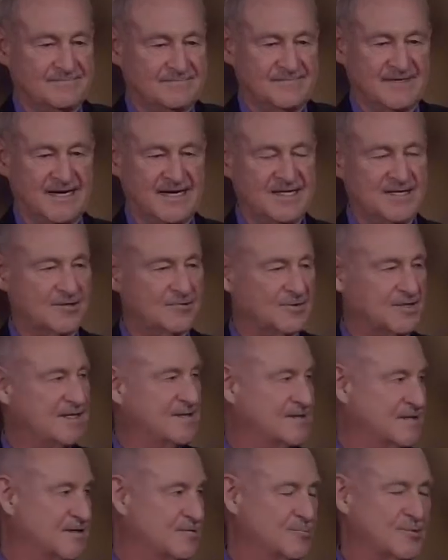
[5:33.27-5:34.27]
I agree, I
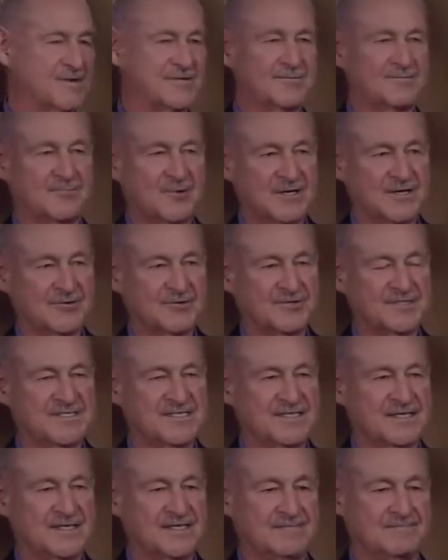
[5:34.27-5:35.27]
think, with what Chris
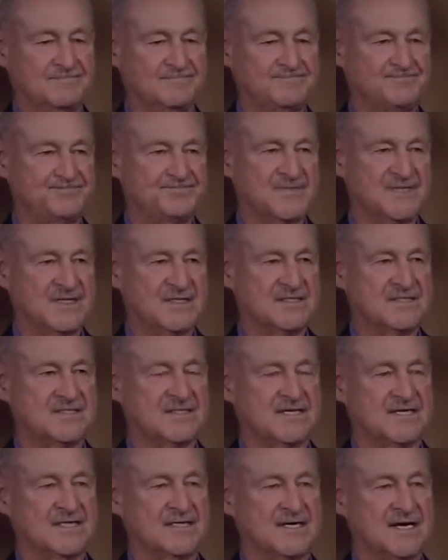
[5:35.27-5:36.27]
said, that
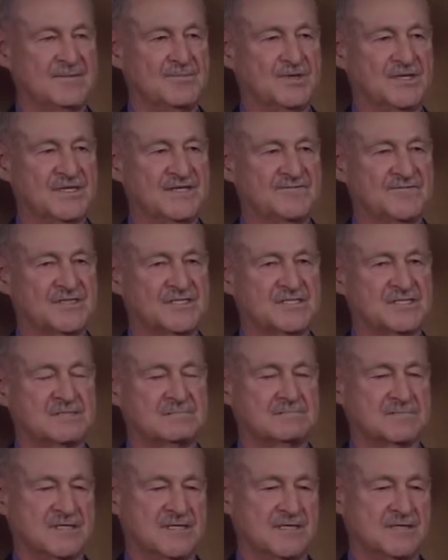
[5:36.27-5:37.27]
I believe it's
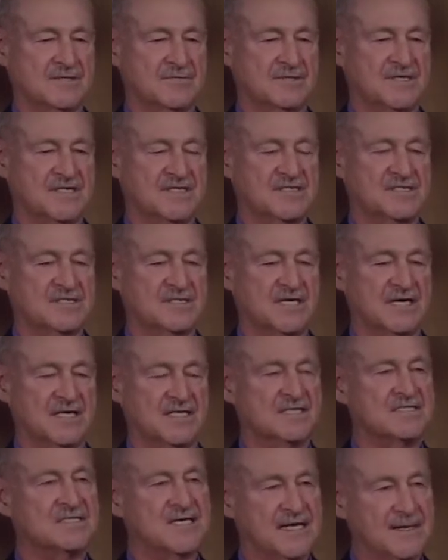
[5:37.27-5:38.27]
an
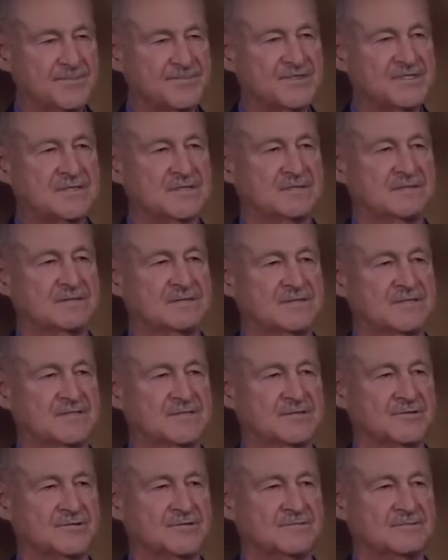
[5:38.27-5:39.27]
attempt
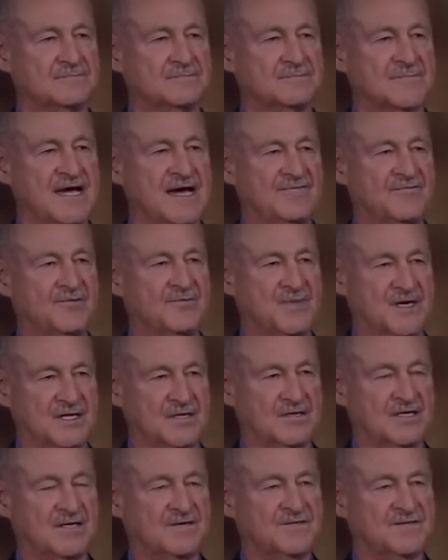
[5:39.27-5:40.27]
to have a
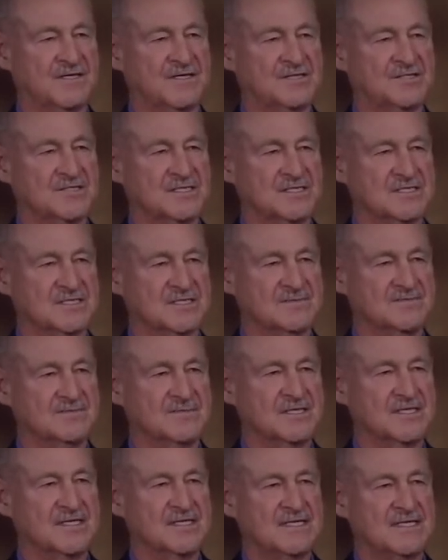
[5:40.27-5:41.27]
better healthcare system,
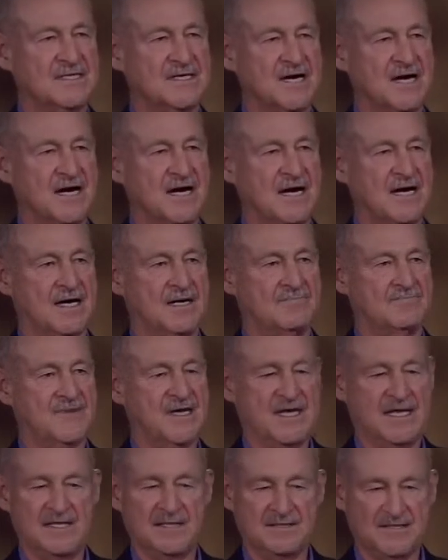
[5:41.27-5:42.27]

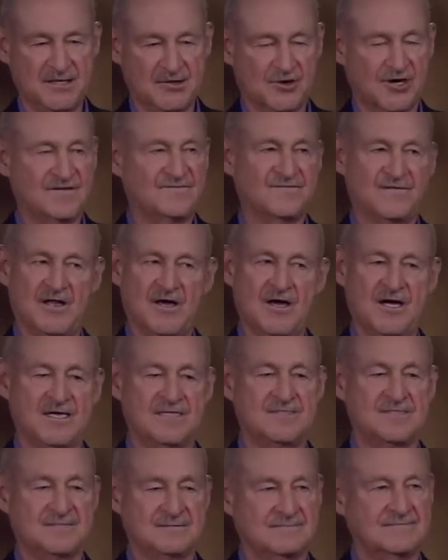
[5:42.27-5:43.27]
and there are
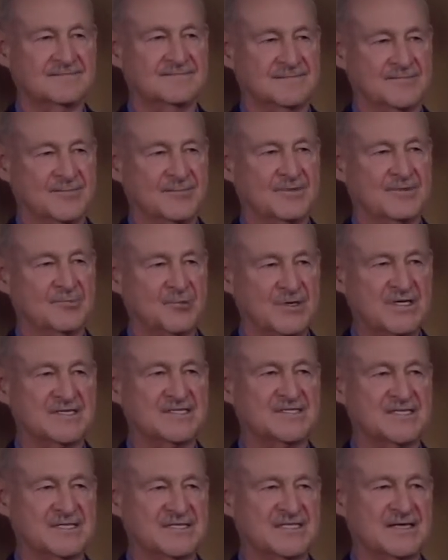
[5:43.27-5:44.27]
flaws. We can
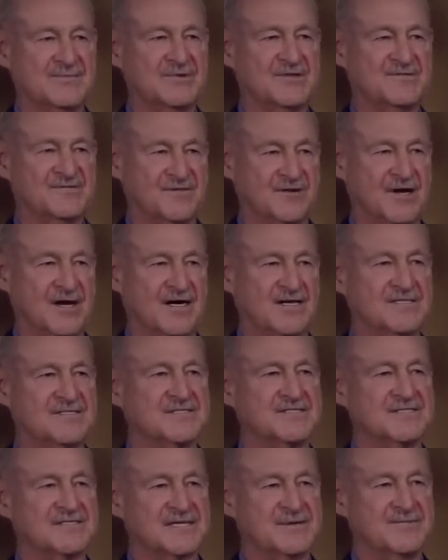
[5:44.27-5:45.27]
see some of the flaws and
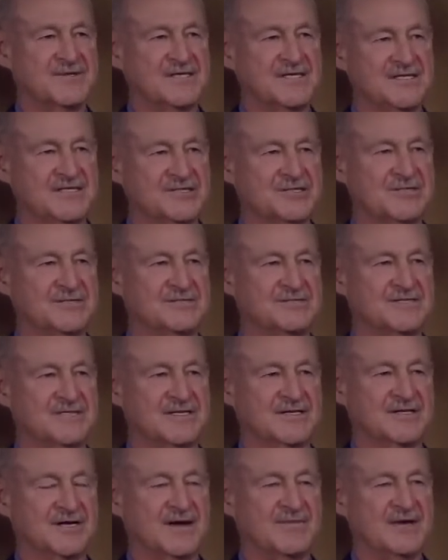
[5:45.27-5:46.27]
some of the issues that
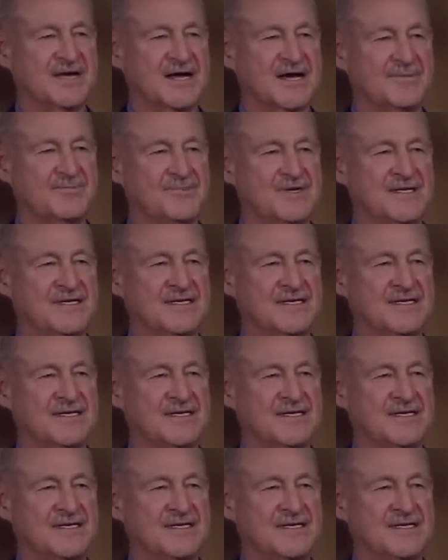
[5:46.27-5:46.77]
are coming up.